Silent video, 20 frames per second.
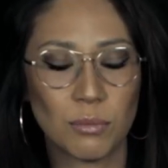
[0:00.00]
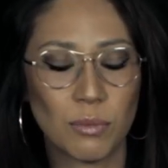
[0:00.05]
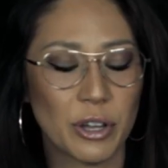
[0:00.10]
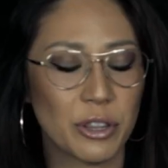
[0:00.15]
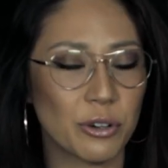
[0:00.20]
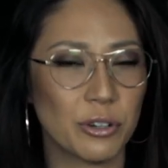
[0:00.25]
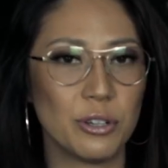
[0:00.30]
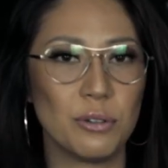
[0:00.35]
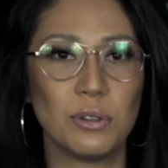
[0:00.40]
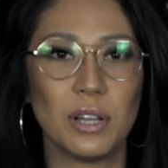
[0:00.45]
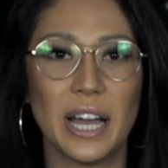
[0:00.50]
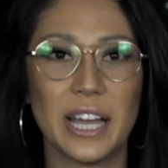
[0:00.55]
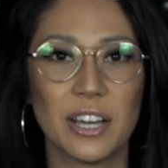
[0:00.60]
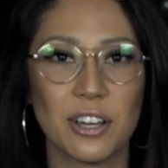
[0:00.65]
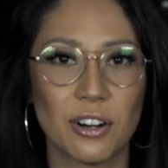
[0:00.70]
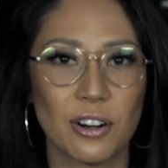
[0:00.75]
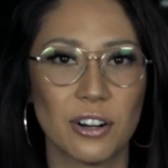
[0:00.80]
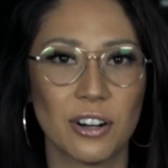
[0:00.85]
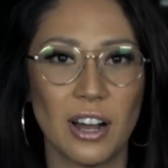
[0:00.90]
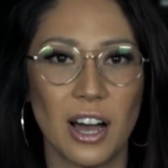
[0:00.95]
whether you
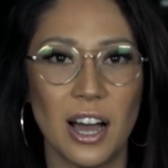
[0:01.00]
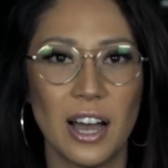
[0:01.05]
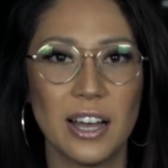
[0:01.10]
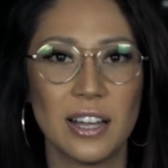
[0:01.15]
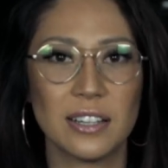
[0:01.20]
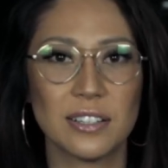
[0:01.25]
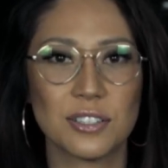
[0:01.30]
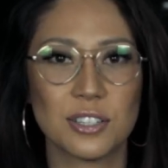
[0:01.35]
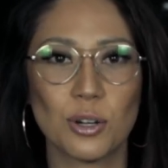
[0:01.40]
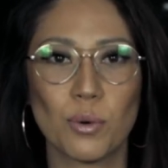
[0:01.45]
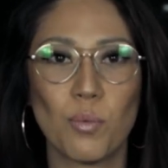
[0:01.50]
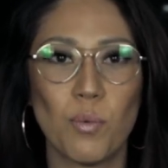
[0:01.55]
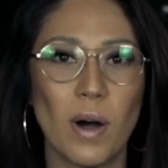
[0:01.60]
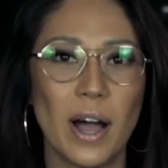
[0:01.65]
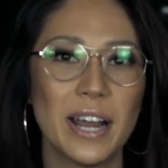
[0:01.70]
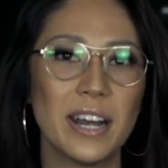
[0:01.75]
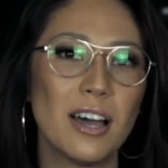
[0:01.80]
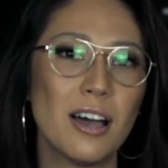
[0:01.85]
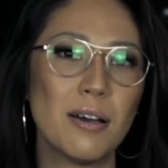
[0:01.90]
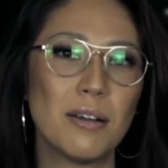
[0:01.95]
like it or not. So why